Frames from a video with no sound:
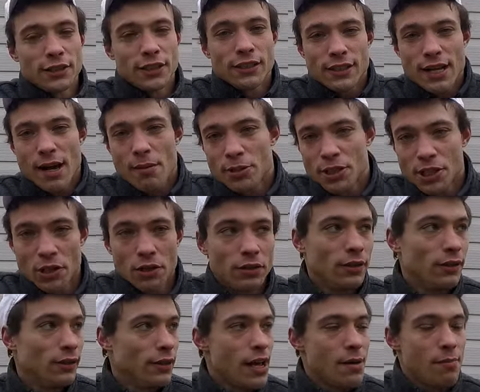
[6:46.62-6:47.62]
this
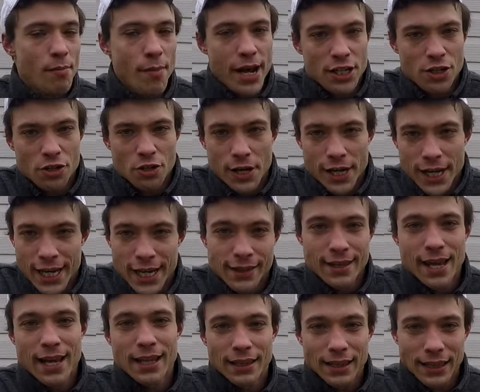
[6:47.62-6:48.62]
episode, and make sure to hit
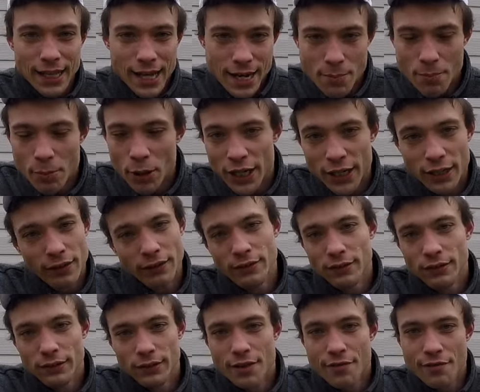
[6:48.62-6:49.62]
that like button
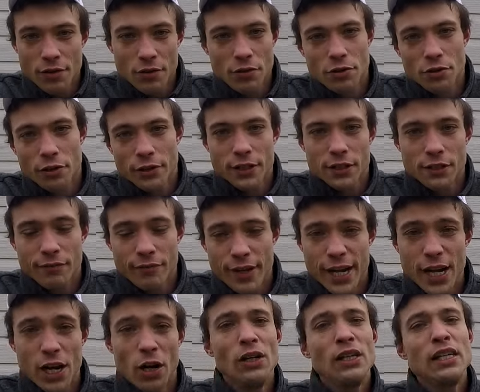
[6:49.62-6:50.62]
if you enjoyed this
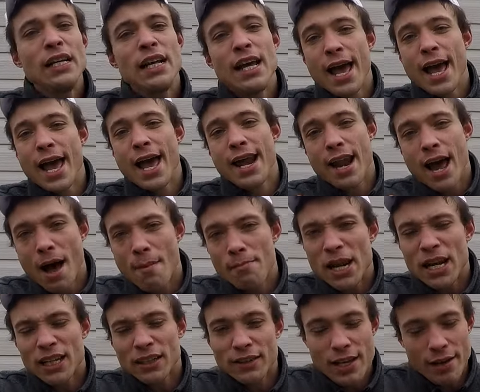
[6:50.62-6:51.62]
video. And I'm
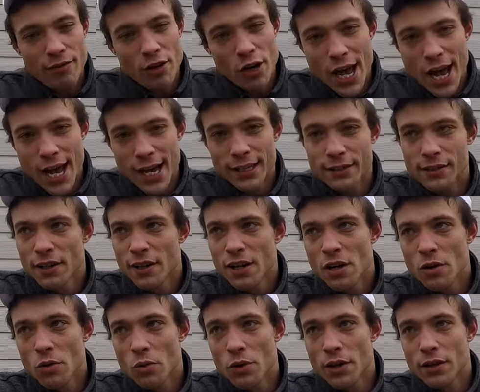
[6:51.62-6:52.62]
gonna leave you guys
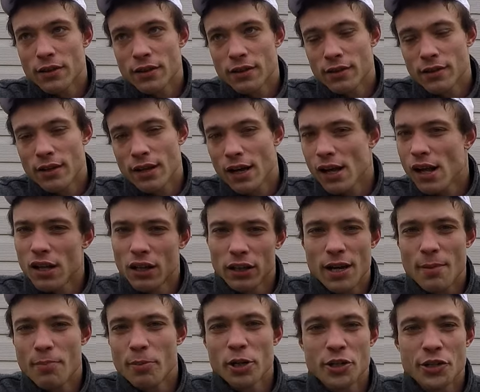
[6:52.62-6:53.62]
with a
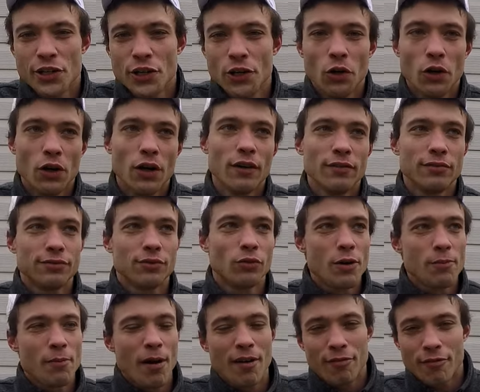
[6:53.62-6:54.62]
clip or two of
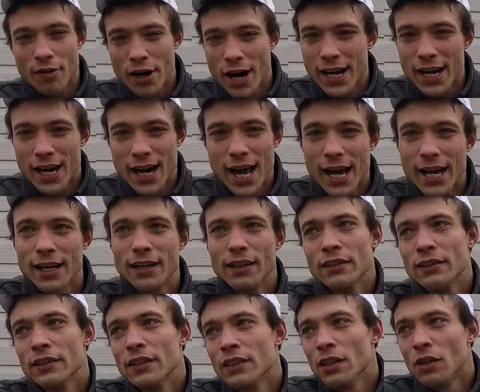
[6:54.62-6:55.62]
when my friend and I
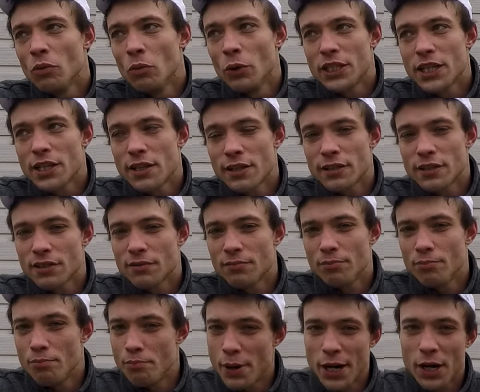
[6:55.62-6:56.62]
went to this
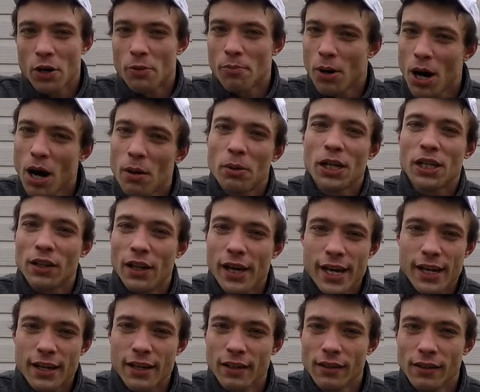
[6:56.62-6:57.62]
bigger public
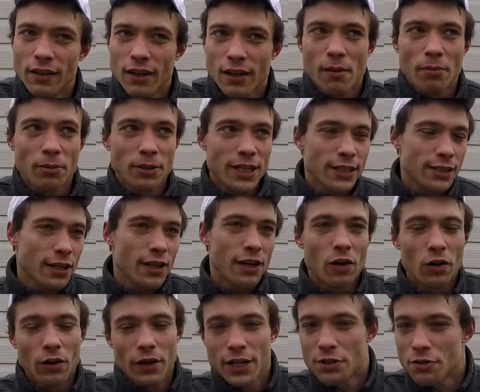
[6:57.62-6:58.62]
lake a couple days
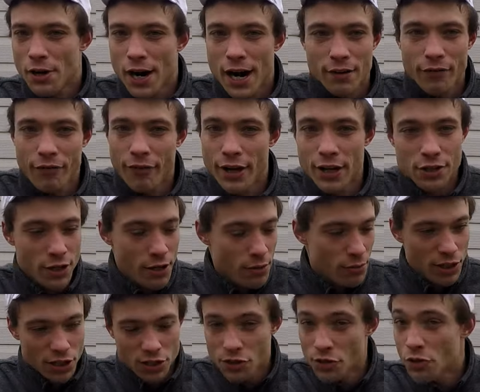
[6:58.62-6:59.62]
ago and tried to fish, and it
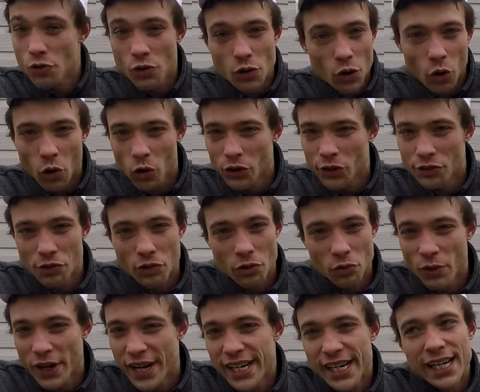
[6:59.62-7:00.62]
was just too cold and too
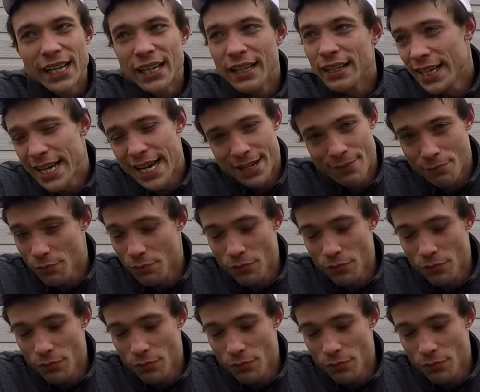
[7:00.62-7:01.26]
windy. It,